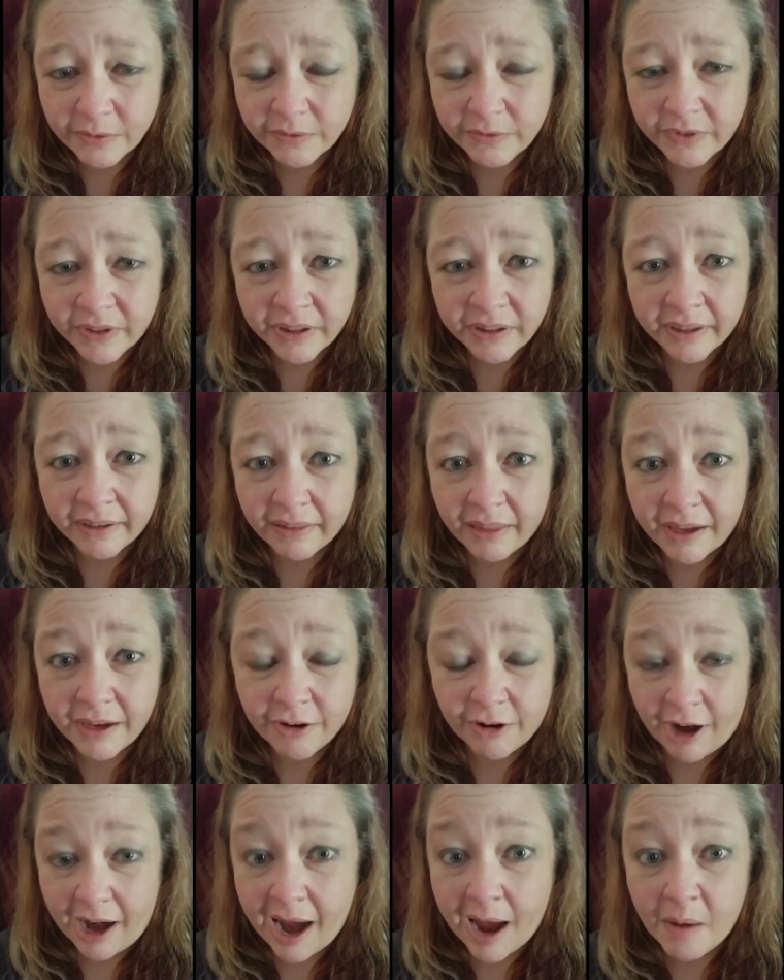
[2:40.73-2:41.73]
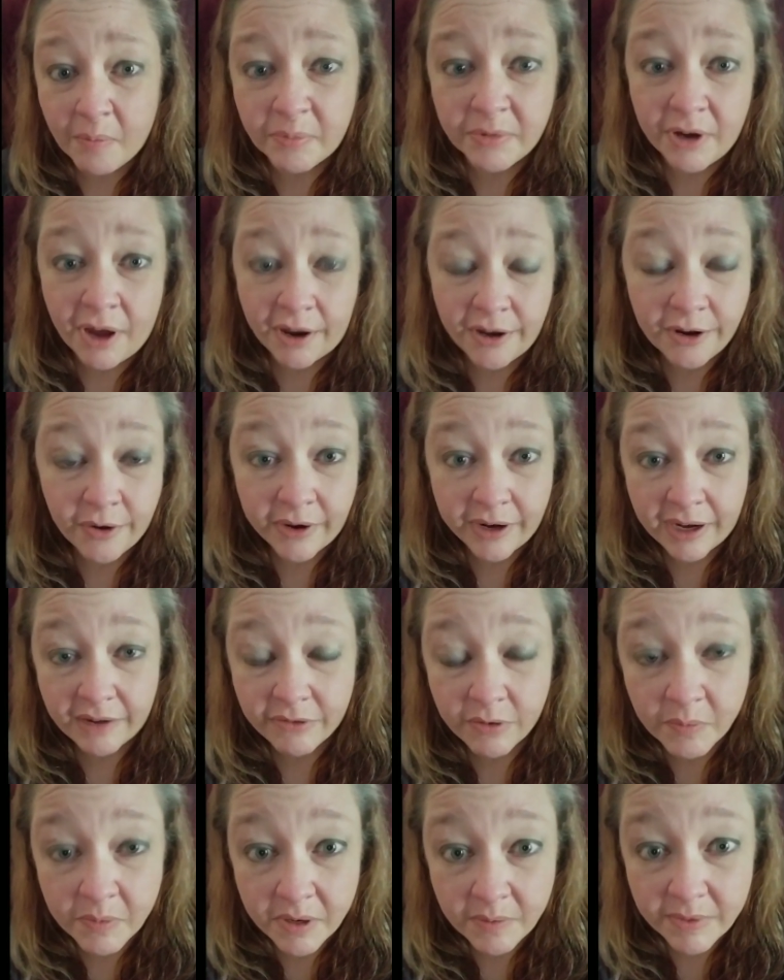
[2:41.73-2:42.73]
feeling like crap, not knowing
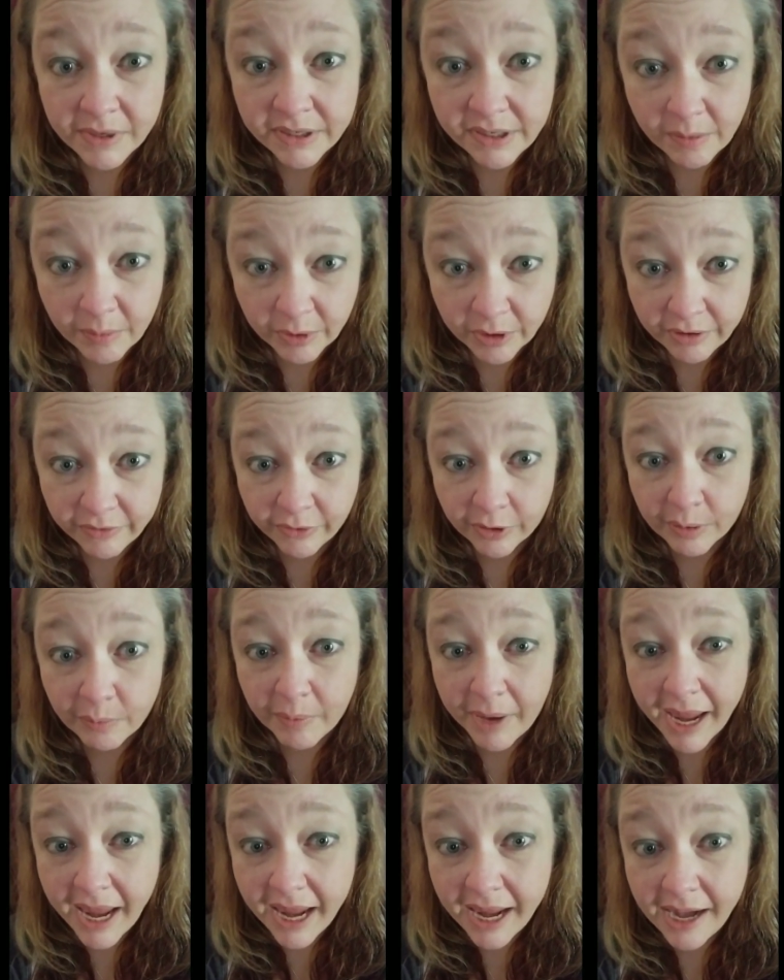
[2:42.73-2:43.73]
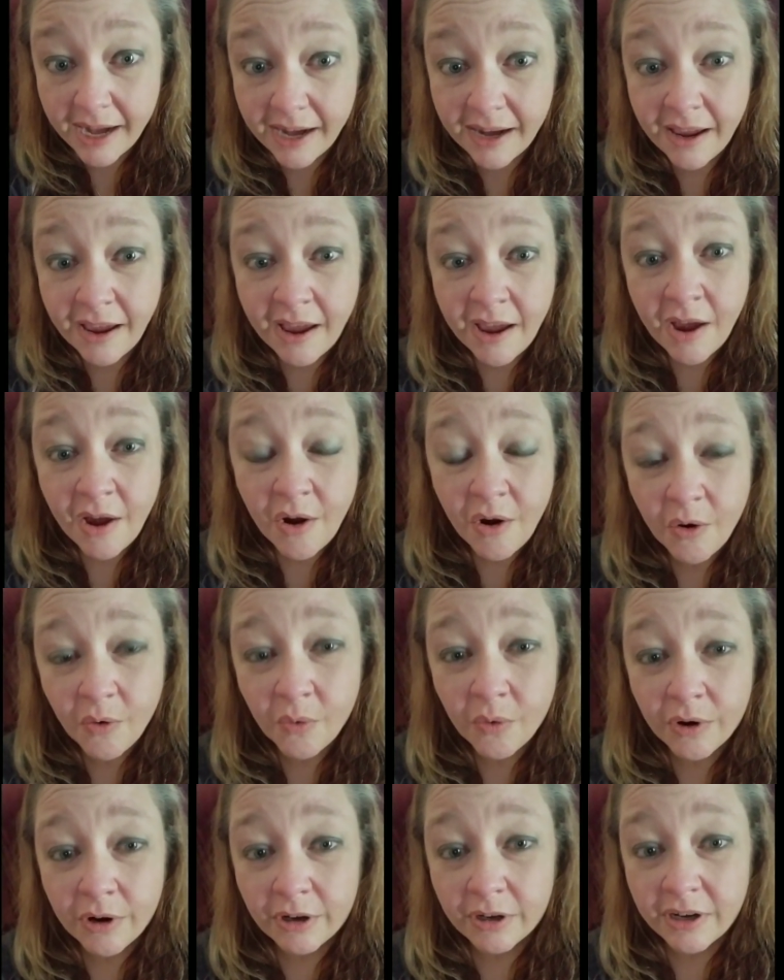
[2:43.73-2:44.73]
if I'm going to be doubled over in pain
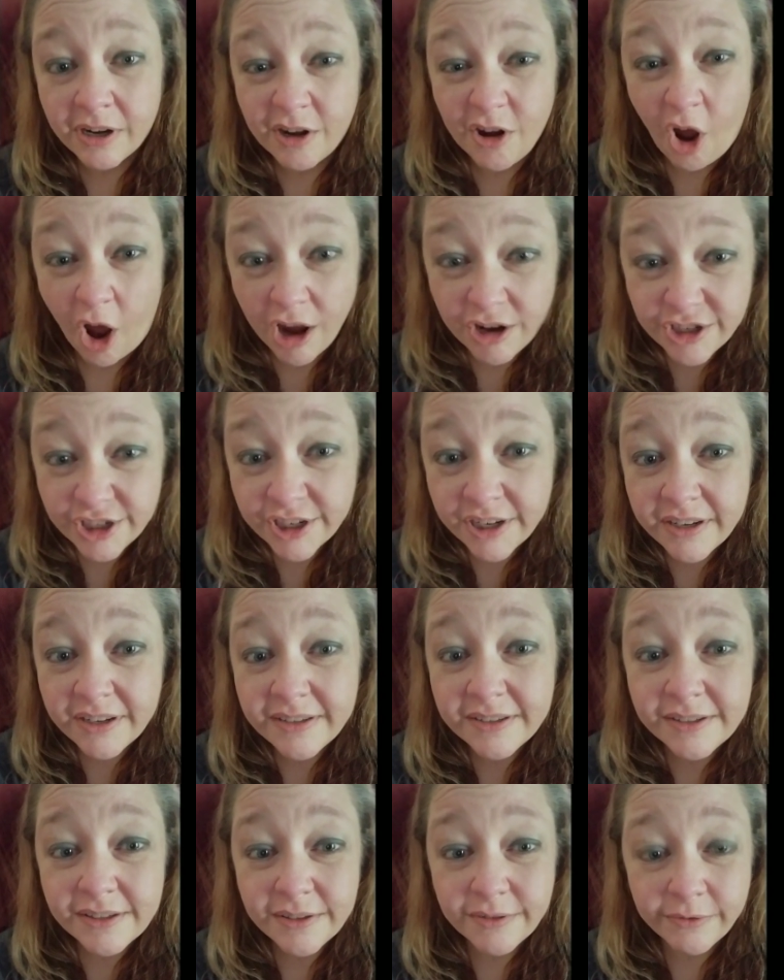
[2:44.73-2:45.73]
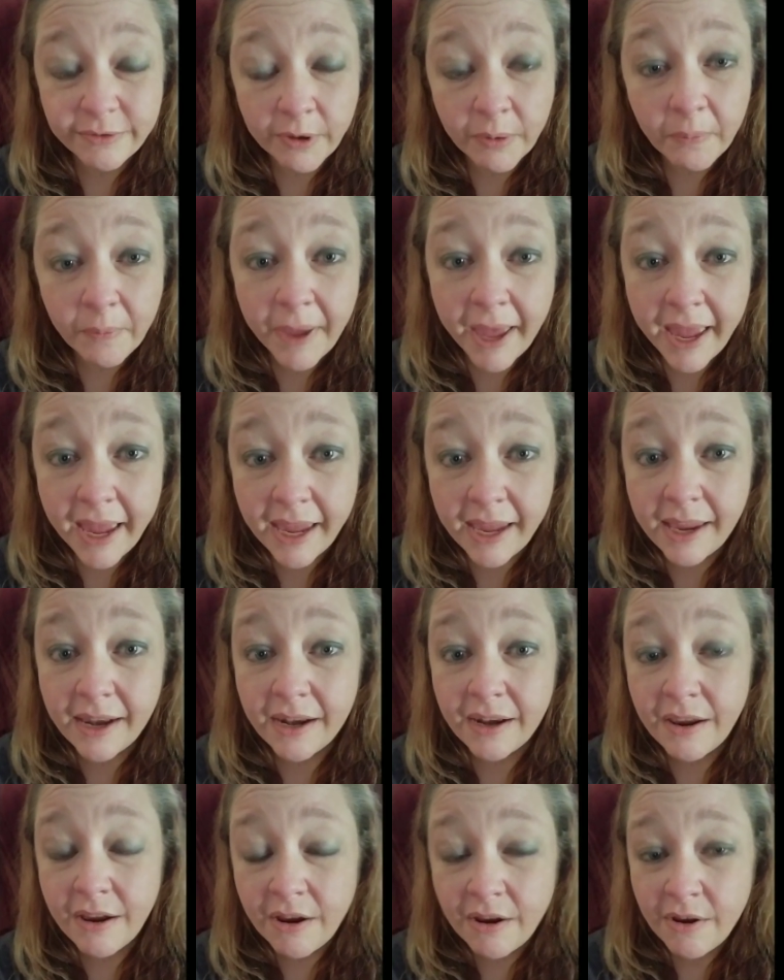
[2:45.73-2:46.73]
or nauseous from
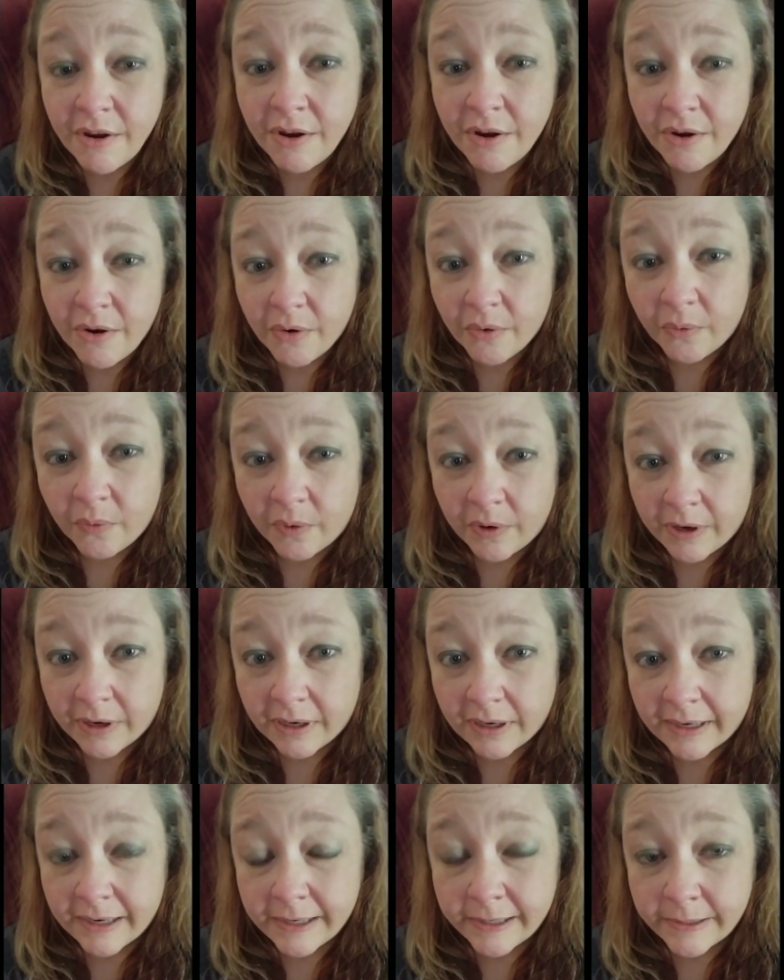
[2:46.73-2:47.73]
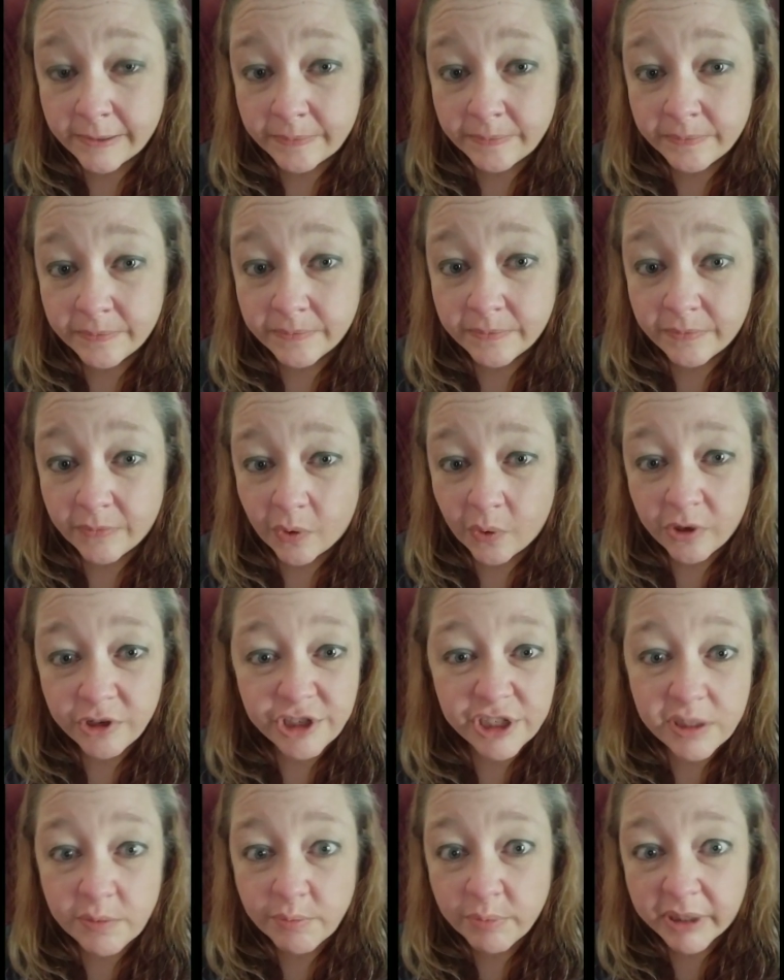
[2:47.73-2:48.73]
pain or
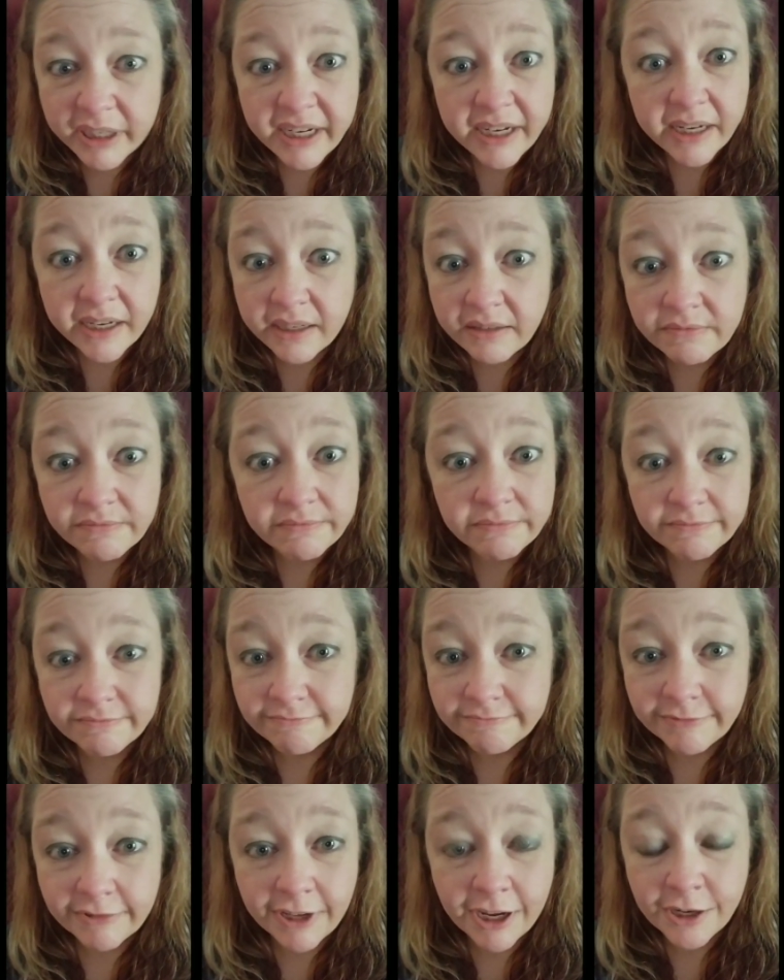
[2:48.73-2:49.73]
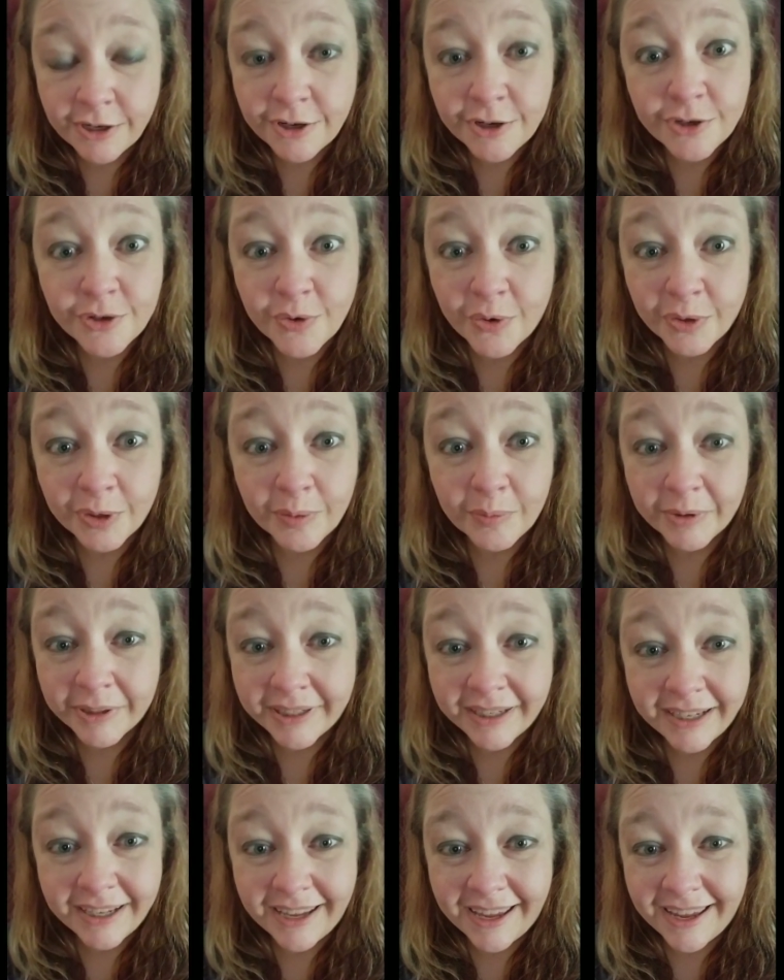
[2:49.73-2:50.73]
just bleeding
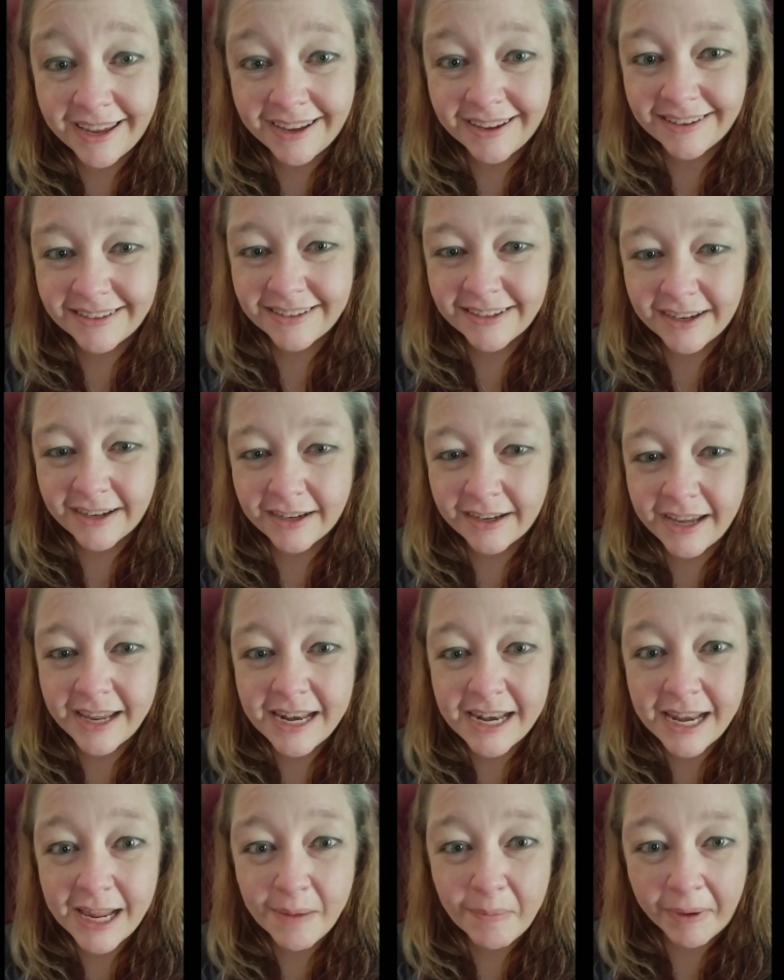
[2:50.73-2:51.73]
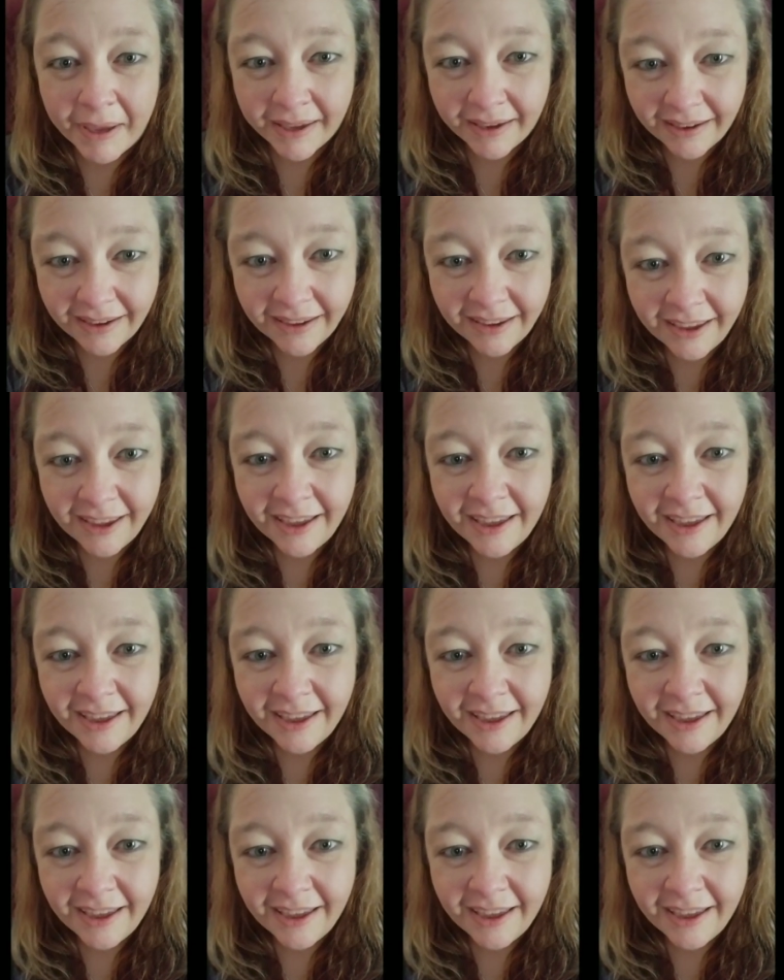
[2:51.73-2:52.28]
uncontrollably and anemic